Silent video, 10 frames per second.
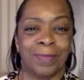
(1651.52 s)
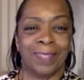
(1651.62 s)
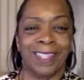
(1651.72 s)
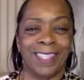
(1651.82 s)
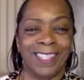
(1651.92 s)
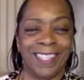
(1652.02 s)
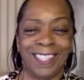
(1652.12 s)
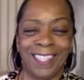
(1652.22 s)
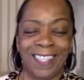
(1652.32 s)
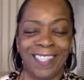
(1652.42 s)

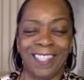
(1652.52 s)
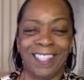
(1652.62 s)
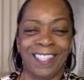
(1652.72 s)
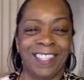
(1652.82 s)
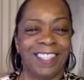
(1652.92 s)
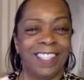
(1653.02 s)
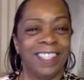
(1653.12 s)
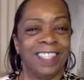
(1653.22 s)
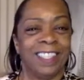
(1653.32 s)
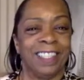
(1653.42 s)

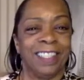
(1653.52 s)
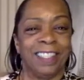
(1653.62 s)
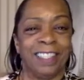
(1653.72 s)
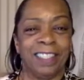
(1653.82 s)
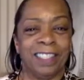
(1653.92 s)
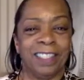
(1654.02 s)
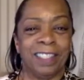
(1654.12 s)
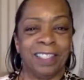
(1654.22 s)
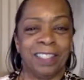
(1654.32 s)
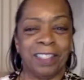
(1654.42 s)

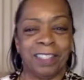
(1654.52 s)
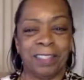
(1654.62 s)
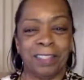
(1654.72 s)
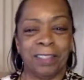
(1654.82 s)
The person shown says nothing.